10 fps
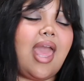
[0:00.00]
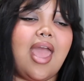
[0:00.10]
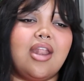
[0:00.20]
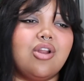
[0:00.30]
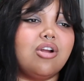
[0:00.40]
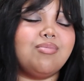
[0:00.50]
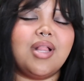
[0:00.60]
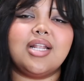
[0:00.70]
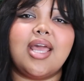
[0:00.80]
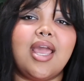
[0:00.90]
and her
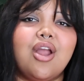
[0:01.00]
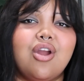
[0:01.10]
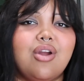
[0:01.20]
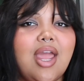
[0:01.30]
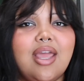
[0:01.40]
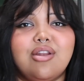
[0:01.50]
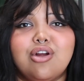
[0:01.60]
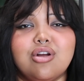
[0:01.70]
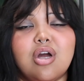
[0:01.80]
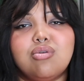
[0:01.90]
blonde hair and
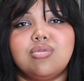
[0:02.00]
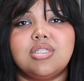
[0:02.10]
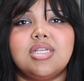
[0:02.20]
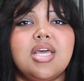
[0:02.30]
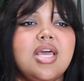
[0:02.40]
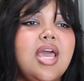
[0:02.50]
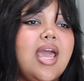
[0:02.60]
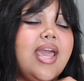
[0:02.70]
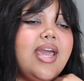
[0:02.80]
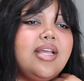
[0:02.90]
her coats
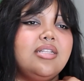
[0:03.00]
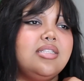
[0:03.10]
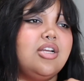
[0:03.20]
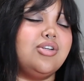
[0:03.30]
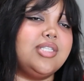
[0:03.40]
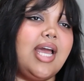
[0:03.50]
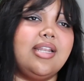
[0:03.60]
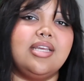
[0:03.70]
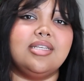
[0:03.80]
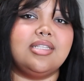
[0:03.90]
and her
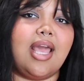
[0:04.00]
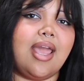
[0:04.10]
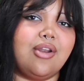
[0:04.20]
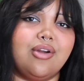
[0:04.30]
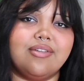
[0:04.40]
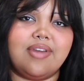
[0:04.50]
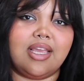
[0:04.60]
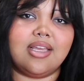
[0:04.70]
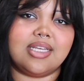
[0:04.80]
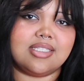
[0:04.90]
sadness and her
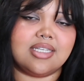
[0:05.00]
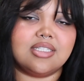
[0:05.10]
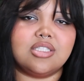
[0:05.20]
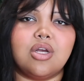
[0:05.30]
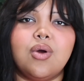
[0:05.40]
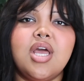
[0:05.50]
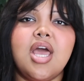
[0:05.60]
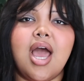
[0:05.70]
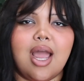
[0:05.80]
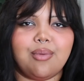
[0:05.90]
fake kisses. So
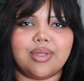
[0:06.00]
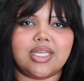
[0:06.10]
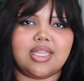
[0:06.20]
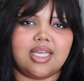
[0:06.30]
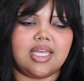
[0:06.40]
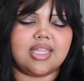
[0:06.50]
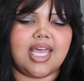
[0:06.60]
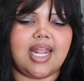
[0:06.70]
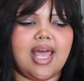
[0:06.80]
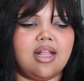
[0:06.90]
I really think
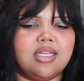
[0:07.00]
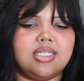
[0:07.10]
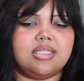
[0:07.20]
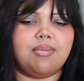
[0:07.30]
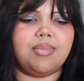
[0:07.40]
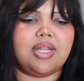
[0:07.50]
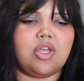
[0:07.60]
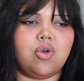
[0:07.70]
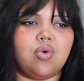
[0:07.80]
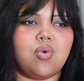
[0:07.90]
that Elle is somebody
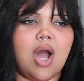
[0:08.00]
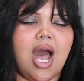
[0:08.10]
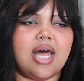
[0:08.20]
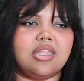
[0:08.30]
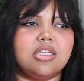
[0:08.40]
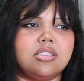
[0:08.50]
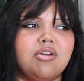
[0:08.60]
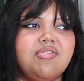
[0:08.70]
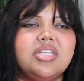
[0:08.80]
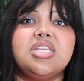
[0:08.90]
who on the
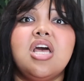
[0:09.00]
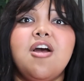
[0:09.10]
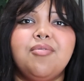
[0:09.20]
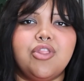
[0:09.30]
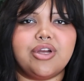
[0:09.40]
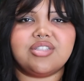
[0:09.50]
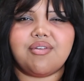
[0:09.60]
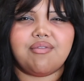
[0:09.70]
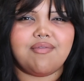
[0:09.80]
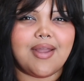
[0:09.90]
surface looks
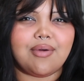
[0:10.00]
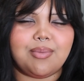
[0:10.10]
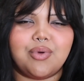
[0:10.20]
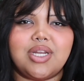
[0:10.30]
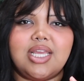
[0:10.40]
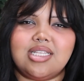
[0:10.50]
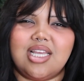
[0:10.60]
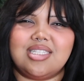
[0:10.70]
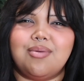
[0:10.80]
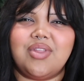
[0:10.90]
very pretty,
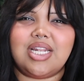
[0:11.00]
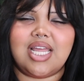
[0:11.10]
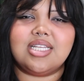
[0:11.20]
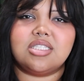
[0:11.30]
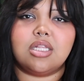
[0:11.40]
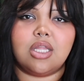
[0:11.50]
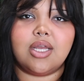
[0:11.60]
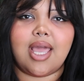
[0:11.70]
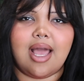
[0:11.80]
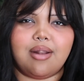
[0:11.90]
is something nice to
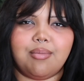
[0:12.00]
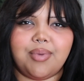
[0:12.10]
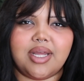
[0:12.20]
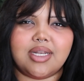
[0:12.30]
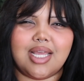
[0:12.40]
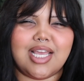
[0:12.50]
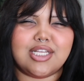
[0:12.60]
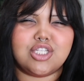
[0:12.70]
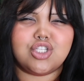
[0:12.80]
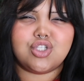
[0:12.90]
look at, but
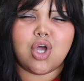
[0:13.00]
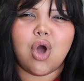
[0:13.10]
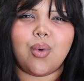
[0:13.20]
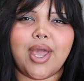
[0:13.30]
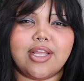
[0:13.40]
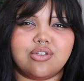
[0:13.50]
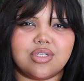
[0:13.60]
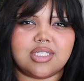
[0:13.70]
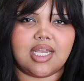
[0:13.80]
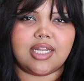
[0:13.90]
is so
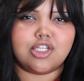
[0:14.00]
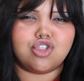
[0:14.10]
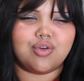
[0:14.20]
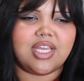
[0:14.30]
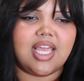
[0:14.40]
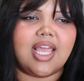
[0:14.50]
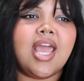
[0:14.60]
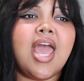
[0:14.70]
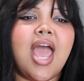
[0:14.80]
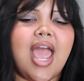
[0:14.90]
interesting and intriguing
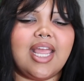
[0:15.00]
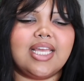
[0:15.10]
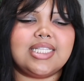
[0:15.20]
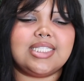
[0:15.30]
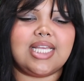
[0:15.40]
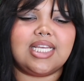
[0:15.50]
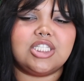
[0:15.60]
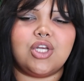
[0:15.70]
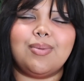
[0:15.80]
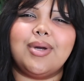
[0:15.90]
and can say
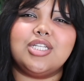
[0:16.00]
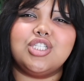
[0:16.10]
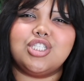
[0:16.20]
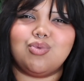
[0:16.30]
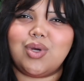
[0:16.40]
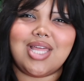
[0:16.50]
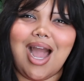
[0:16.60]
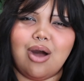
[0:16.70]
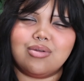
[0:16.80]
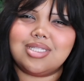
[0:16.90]
so much
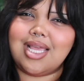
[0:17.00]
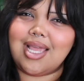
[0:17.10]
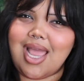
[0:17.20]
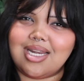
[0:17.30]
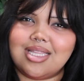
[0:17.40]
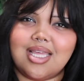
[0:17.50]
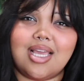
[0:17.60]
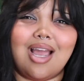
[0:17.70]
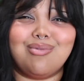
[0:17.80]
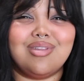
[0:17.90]
without saying
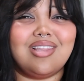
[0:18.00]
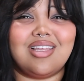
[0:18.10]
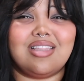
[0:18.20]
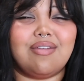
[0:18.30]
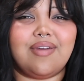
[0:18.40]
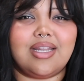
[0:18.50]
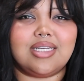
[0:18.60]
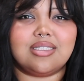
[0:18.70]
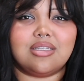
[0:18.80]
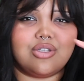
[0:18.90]
anything. I really think the
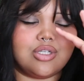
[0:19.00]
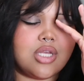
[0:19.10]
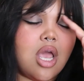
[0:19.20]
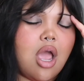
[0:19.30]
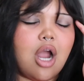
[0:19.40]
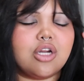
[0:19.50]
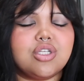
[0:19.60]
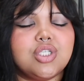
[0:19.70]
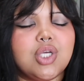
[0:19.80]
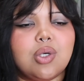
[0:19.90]
Fanning sisters are
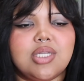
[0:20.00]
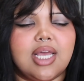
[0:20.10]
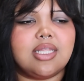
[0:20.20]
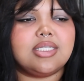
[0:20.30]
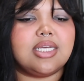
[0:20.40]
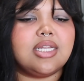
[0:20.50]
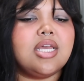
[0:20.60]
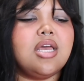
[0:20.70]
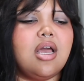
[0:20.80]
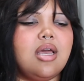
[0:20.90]
so talented,
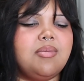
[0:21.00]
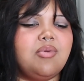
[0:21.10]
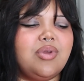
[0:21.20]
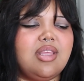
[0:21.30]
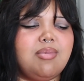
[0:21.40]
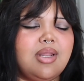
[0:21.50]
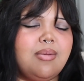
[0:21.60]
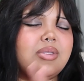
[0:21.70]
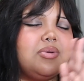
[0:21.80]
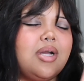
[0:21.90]
and what they've been
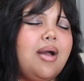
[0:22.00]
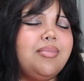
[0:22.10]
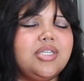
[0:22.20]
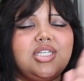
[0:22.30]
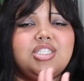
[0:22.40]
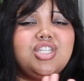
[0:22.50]
able to accomplish is